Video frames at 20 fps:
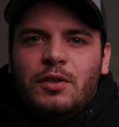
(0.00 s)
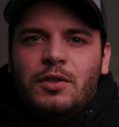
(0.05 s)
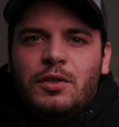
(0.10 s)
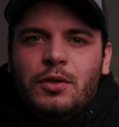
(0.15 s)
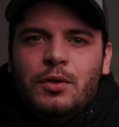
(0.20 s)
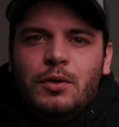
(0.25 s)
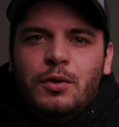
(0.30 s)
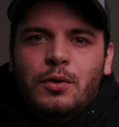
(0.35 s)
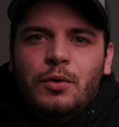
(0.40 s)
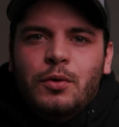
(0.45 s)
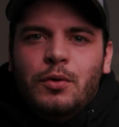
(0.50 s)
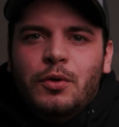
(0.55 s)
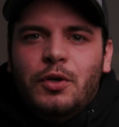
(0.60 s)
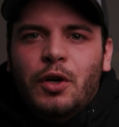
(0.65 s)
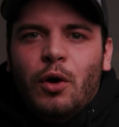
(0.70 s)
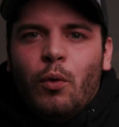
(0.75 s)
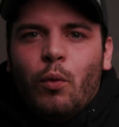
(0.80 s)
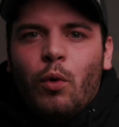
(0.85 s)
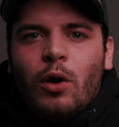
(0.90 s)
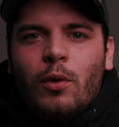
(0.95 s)
to,
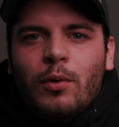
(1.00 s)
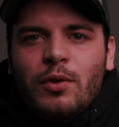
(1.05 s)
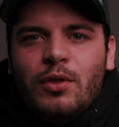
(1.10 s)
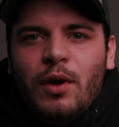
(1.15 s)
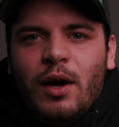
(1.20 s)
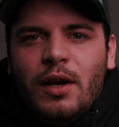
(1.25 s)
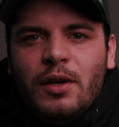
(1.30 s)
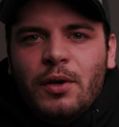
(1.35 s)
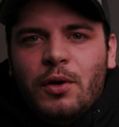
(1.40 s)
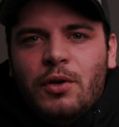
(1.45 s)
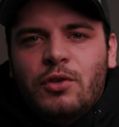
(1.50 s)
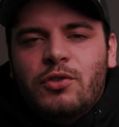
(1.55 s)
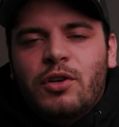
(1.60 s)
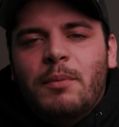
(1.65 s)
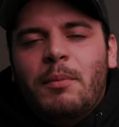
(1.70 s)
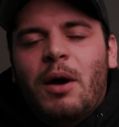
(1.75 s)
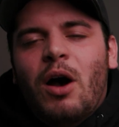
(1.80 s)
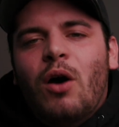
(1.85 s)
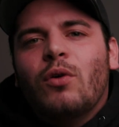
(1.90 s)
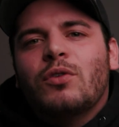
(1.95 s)
work with you on your
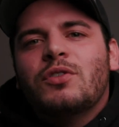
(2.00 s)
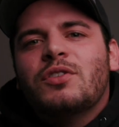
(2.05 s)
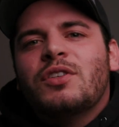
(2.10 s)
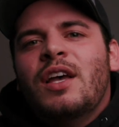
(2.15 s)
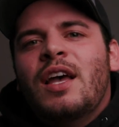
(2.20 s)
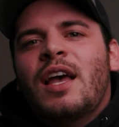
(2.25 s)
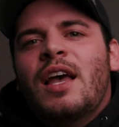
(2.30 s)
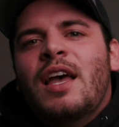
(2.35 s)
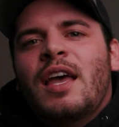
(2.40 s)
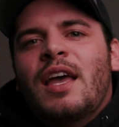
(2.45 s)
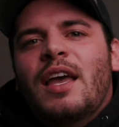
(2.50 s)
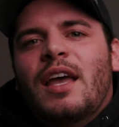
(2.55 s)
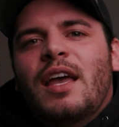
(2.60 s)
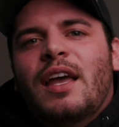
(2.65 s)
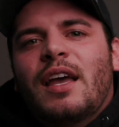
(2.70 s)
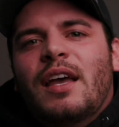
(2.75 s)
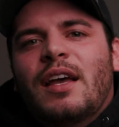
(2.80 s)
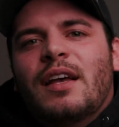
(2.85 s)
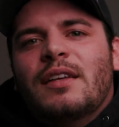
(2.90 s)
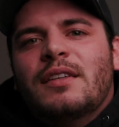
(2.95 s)
dream house,
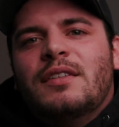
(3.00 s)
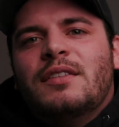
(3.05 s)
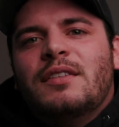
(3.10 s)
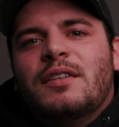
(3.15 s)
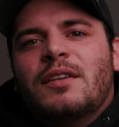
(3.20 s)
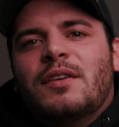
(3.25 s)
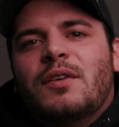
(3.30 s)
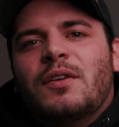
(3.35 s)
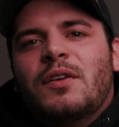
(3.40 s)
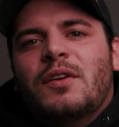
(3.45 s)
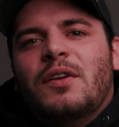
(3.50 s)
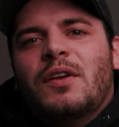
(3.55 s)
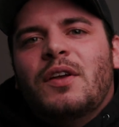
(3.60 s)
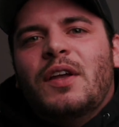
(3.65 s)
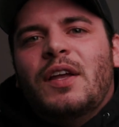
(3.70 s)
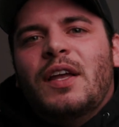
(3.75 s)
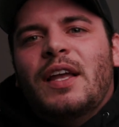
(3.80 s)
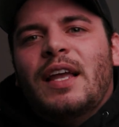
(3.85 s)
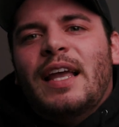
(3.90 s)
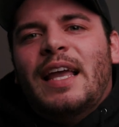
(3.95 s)
is
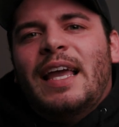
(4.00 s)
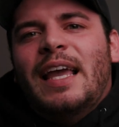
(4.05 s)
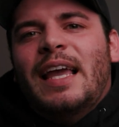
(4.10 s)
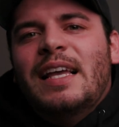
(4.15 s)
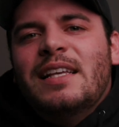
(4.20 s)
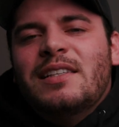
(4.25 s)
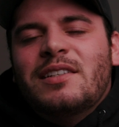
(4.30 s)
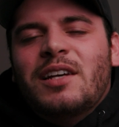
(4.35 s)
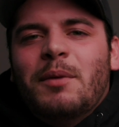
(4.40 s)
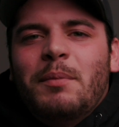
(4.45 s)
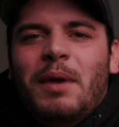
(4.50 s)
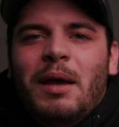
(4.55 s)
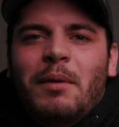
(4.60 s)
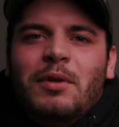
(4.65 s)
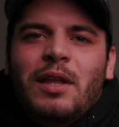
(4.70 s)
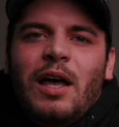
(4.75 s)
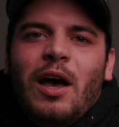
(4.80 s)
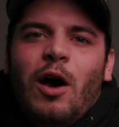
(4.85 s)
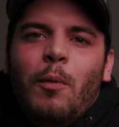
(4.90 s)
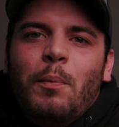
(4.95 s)
he's gonna be
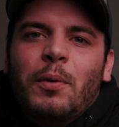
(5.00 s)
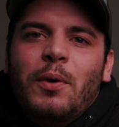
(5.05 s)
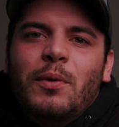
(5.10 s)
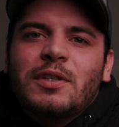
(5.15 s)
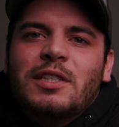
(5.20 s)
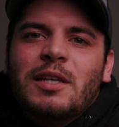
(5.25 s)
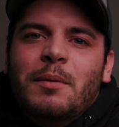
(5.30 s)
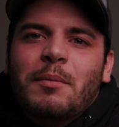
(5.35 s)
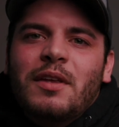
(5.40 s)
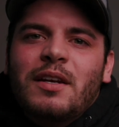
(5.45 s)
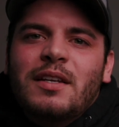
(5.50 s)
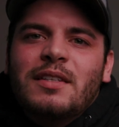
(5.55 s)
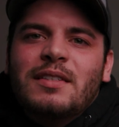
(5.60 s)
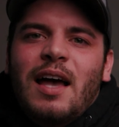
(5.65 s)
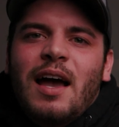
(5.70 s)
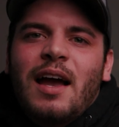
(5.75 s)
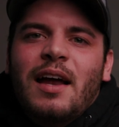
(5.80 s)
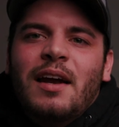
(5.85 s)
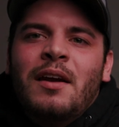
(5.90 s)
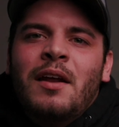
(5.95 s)
able to help you with some of the
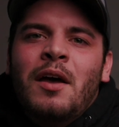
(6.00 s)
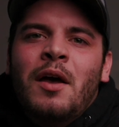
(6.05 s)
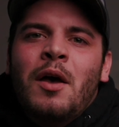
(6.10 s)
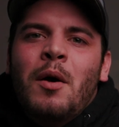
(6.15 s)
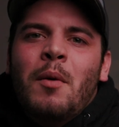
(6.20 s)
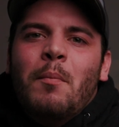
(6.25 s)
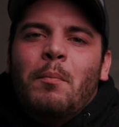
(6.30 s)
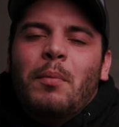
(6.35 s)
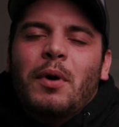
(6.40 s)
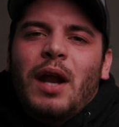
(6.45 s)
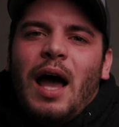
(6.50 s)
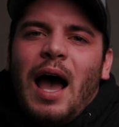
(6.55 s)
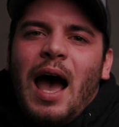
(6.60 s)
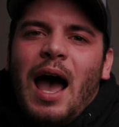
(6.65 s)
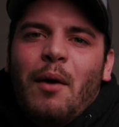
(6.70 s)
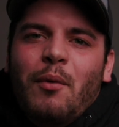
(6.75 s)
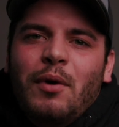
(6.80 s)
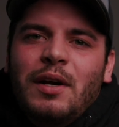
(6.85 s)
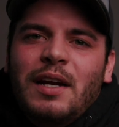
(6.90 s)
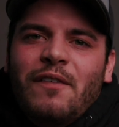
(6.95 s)
design, but
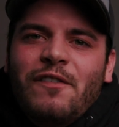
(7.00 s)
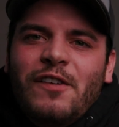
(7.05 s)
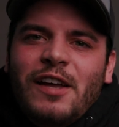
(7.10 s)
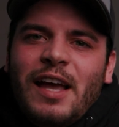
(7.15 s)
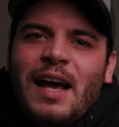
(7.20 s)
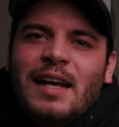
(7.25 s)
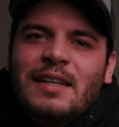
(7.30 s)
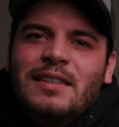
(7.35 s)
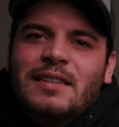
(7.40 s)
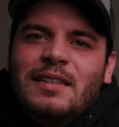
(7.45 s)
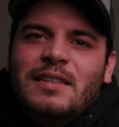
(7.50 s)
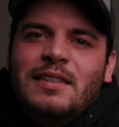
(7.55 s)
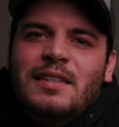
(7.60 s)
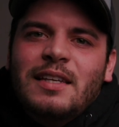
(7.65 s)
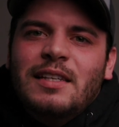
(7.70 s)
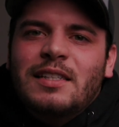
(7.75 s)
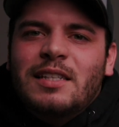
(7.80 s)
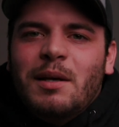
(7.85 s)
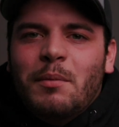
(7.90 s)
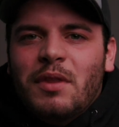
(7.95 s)
I would definitely ask to
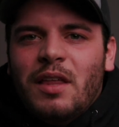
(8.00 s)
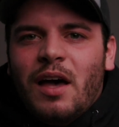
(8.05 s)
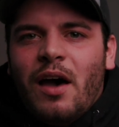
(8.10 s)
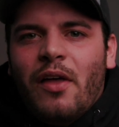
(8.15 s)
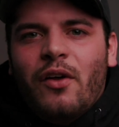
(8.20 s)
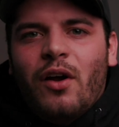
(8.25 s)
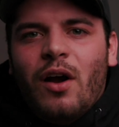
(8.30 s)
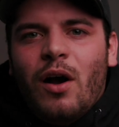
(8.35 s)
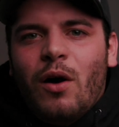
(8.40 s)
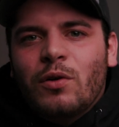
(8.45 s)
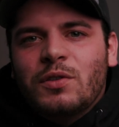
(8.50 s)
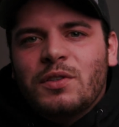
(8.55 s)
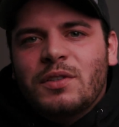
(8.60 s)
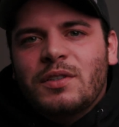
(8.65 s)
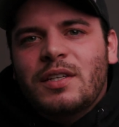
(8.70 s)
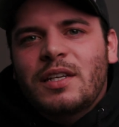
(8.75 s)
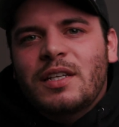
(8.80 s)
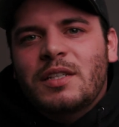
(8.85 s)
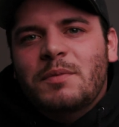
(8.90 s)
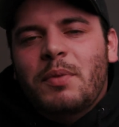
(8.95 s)
see some of the other
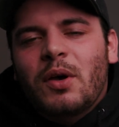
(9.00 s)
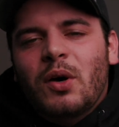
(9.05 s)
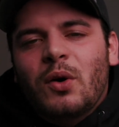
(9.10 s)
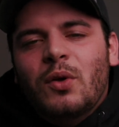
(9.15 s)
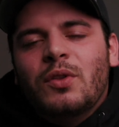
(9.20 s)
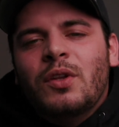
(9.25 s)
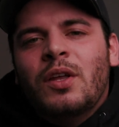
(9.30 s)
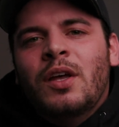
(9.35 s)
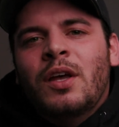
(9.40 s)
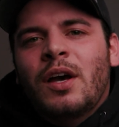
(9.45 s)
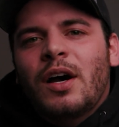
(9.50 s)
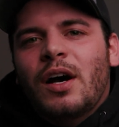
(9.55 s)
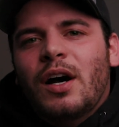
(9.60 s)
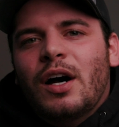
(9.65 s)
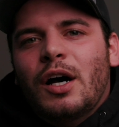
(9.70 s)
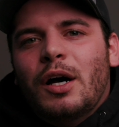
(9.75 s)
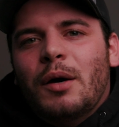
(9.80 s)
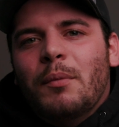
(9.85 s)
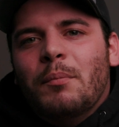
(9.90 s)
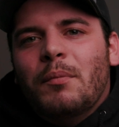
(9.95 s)
houses he's built,
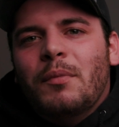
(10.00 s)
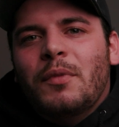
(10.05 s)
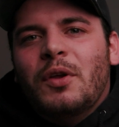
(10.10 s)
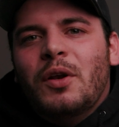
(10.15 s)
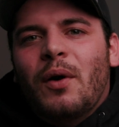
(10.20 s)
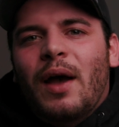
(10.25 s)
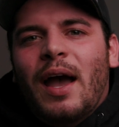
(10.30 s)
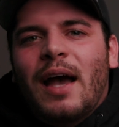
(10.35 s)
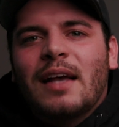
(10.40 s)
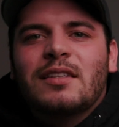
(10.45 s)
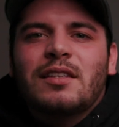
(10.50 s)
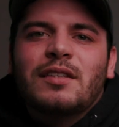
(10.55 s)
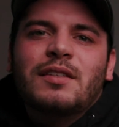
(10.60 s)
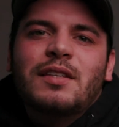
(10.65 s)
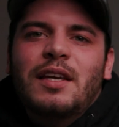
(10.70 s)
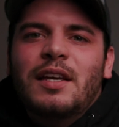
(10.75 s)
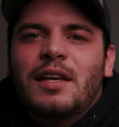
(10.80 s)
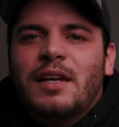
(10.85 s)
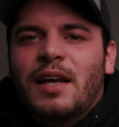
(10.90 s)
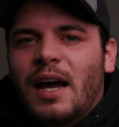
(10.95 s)
ask to
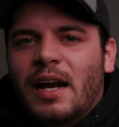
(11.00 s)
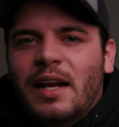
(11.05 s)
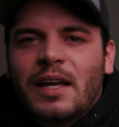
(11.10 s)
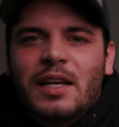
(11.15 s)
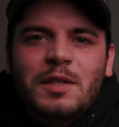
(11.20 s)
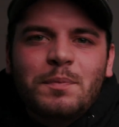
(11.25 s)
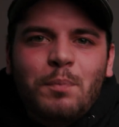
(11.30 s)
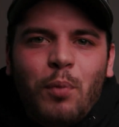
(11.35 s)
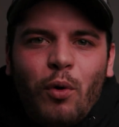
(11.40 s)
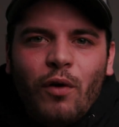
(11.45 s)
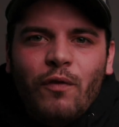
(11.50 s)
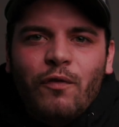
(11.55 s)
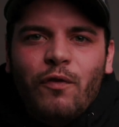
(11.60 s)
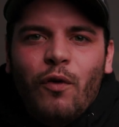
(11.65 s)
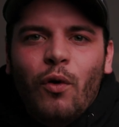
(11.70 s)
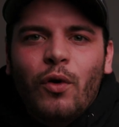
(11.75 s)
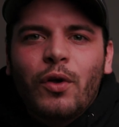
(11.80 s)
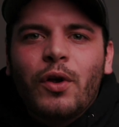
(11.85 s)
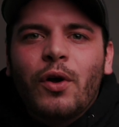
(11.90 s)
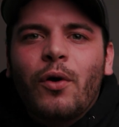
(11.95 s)
see kind of his
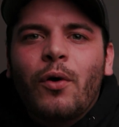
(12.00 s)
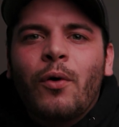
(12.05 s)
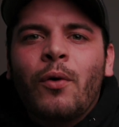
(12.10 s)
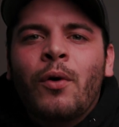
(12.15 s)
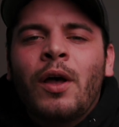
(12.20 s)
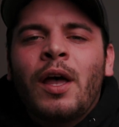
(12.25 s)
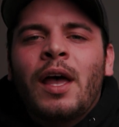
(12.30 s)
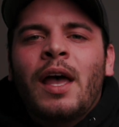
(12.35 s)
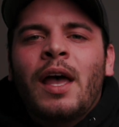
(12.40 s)
portfolio